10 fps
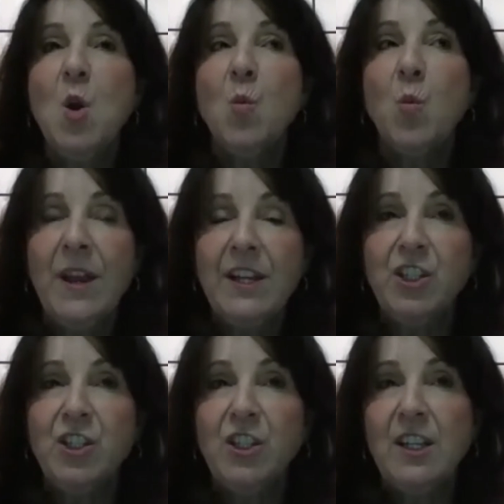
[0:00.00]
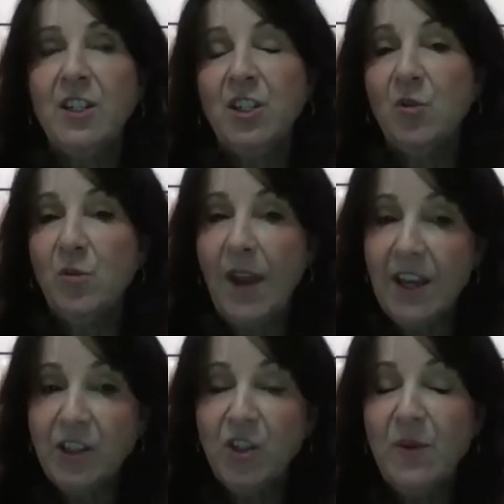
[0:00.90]
which to
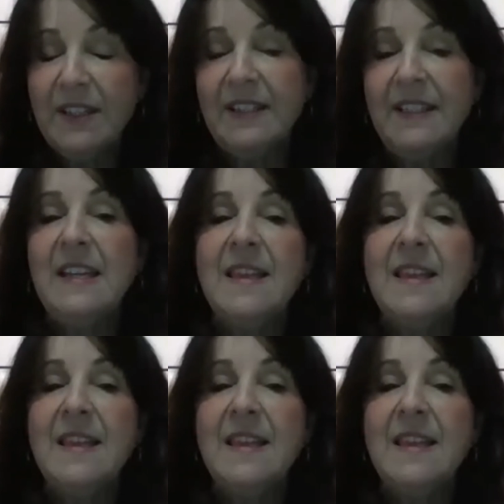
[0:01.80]
SUSD,